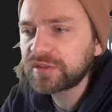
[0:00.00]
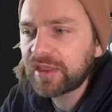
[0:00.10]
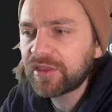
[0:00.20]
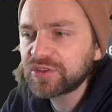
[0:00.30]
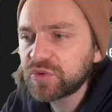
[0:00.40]

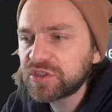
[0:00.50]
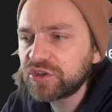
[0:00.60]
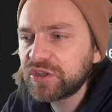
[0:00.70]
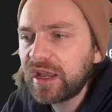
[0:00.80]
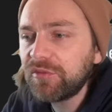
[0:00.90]
together. So it's
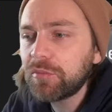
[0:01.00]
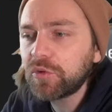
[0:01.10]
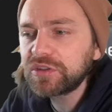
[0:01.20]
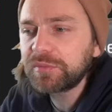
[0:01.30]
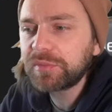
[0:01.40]
going to have a
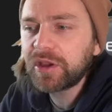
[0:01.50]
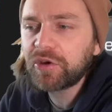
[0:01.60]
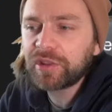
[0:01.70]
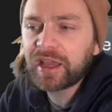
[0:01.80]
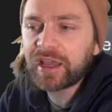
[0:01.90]
multiplayer
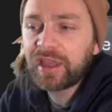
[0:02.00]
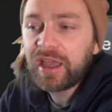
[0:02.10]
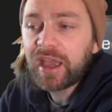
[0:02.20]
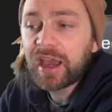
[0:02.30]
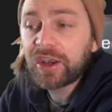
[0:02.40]
online
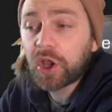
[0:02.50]
and a